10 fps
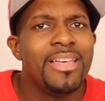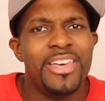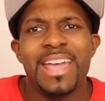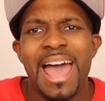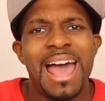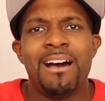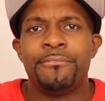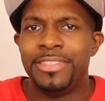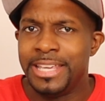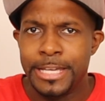they have
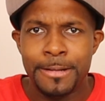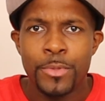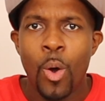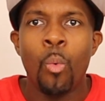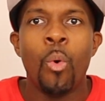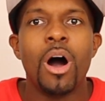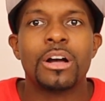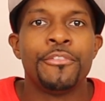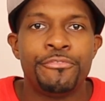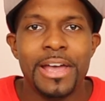the
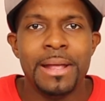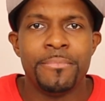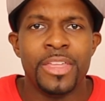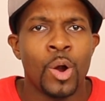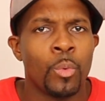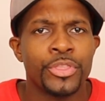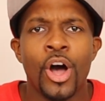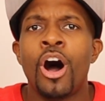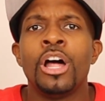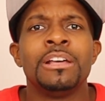Walk of Fame there with
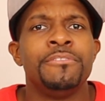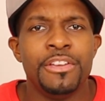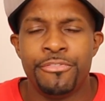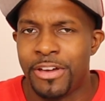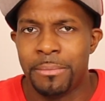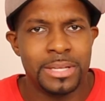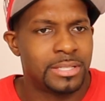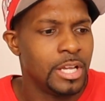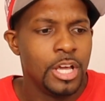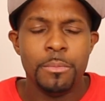all of the famous